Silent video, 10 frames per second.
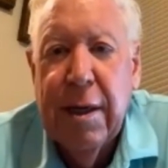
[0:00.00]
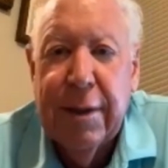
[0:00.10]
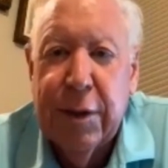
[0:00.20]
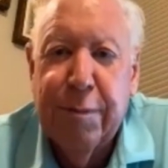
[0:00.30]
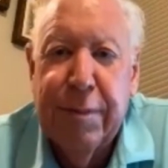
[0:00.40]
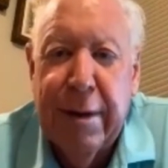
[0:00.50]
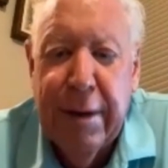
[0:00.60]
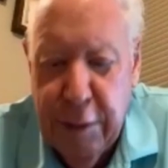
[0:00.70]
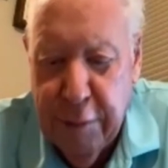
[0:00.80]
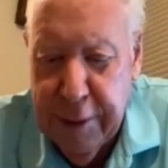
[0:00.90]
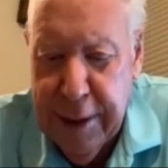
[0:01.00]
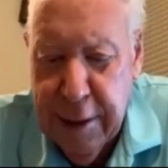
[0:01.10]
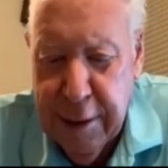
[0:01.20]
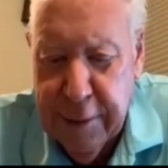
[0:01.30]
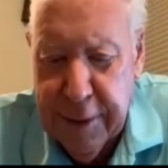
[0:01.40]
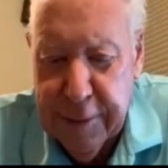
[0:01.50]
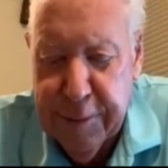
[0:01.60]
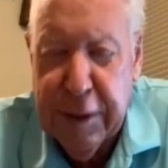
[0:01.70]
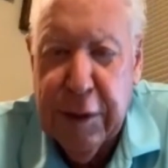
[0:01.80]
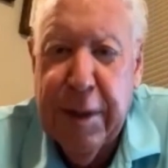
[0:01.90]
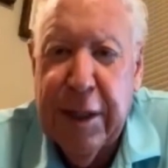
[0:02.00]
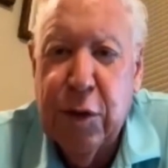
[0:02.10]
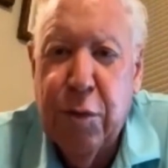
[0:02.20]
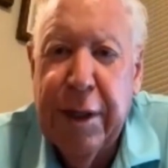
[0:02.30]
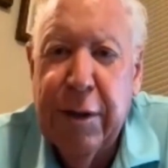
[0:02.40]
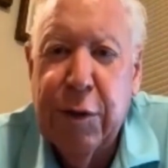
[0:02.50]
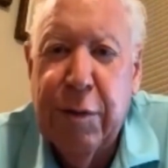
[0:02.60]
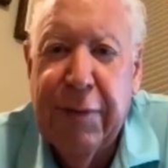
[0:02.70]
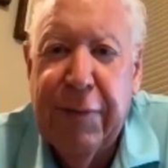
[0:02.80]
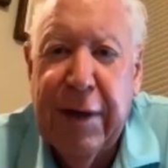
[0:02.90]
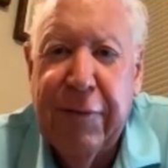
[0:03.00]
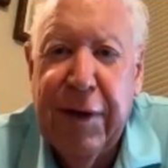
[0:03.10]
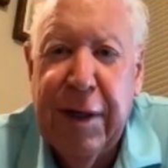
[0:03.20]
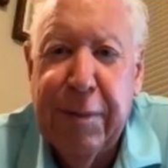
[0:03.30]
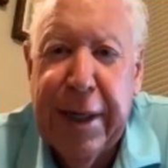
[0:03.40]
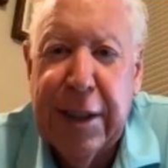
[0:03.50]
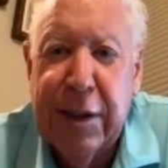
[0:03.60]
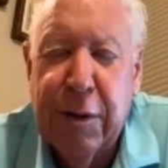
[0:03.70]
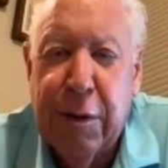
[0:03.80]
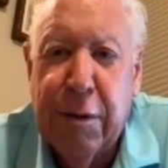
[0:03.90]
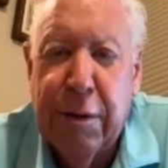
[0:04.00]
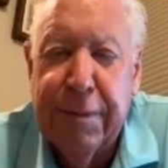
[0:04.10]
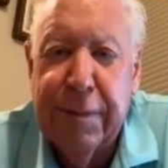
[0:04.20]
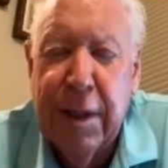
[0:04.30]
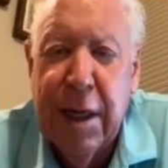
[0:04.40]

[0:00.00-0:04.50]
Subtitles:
So there you were there. It's about 20 or 25 feet past the hole.